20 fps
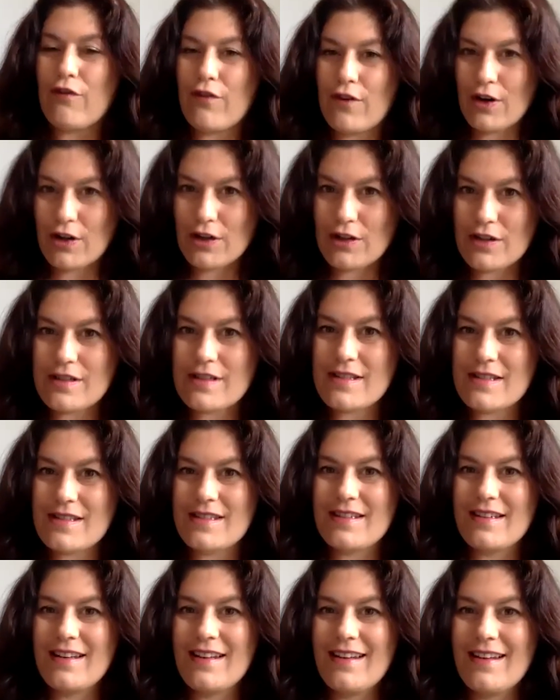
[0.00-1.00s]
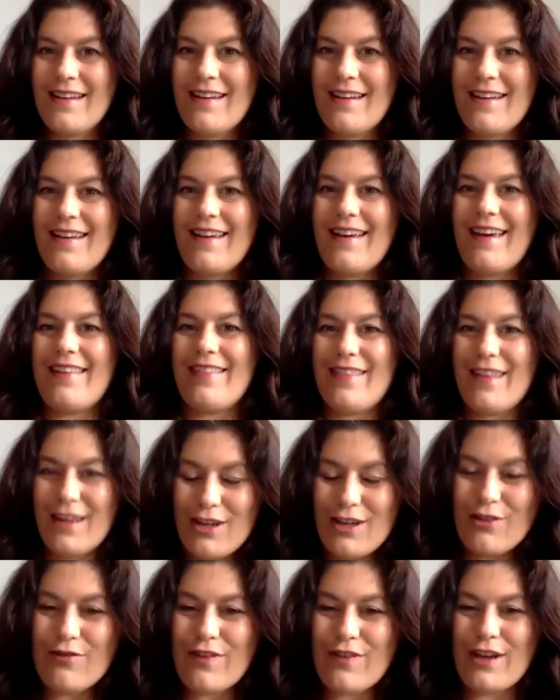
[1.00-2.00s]
first, and then
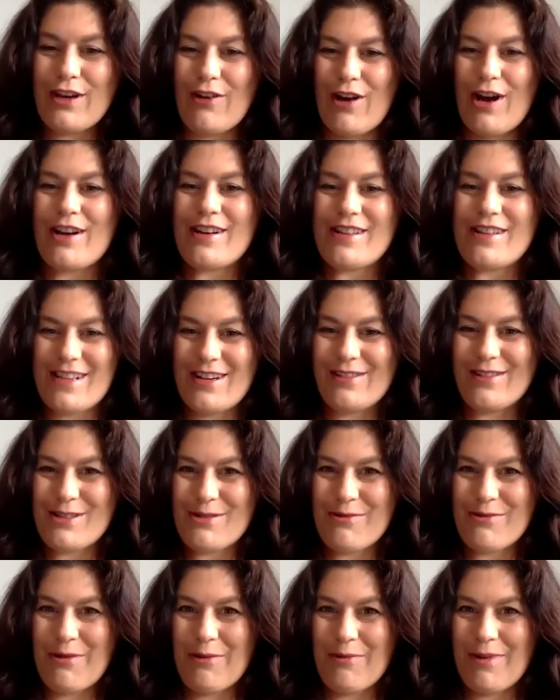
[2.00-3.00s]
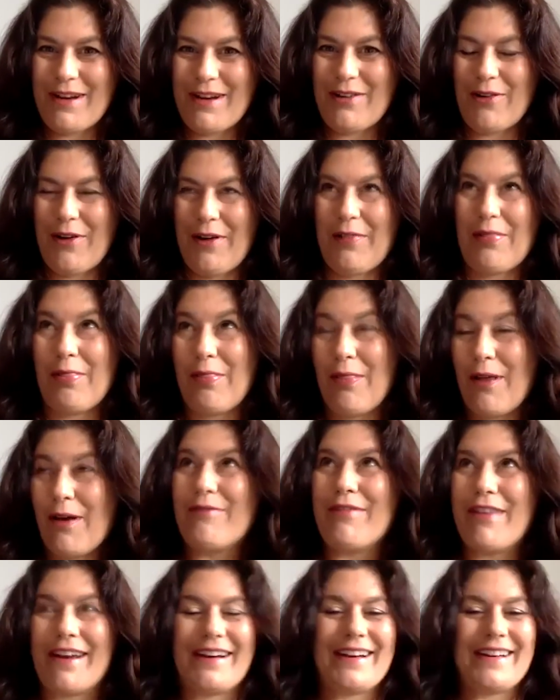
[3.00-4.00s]
you figure out how to tell it to a reader. I love
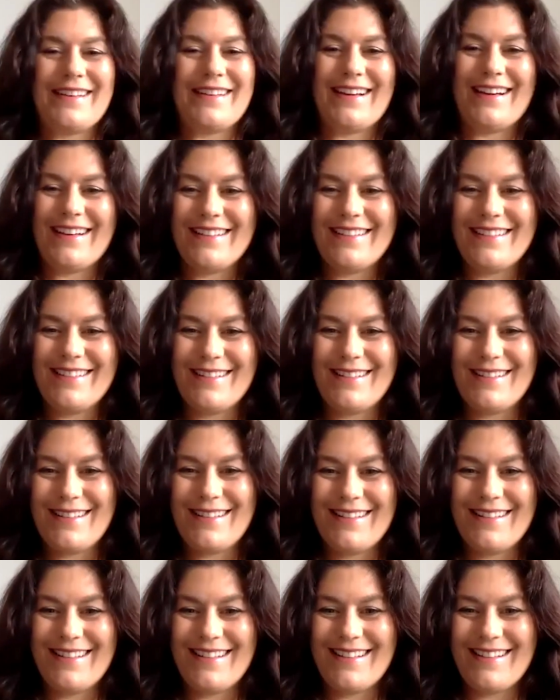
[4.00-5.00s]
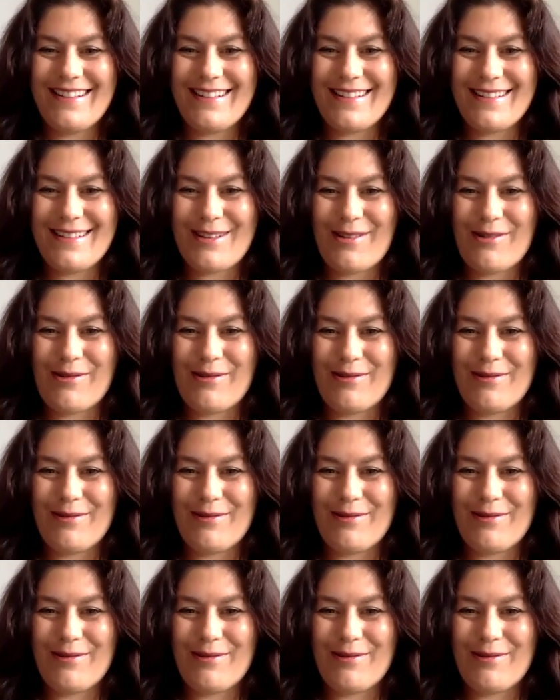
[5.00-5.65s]
that idea. It's so,